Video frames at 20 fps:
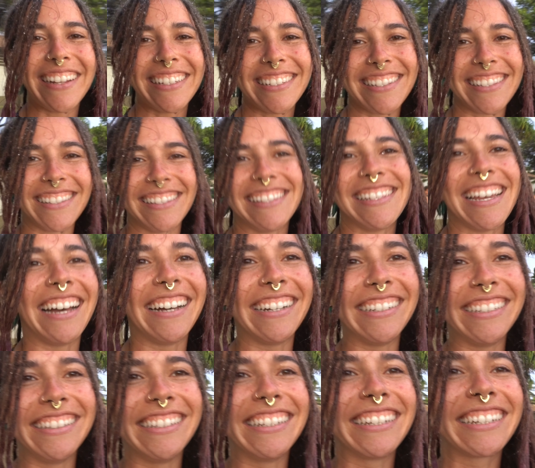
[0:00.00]
is
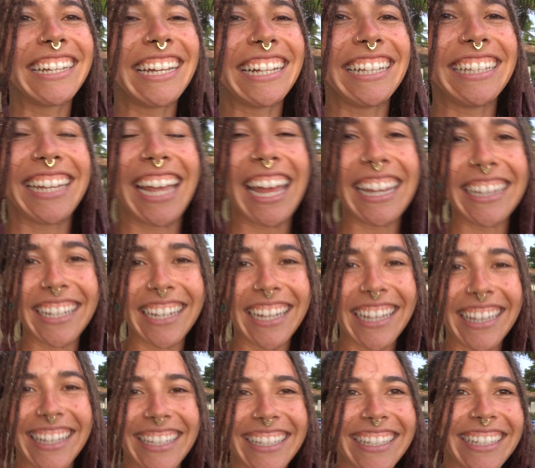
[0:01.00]
done getting
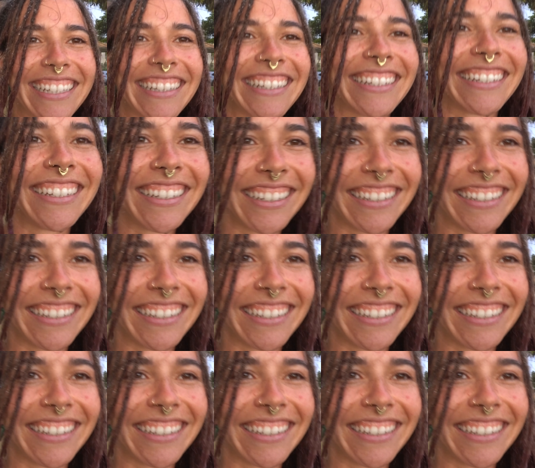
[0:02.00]
clean.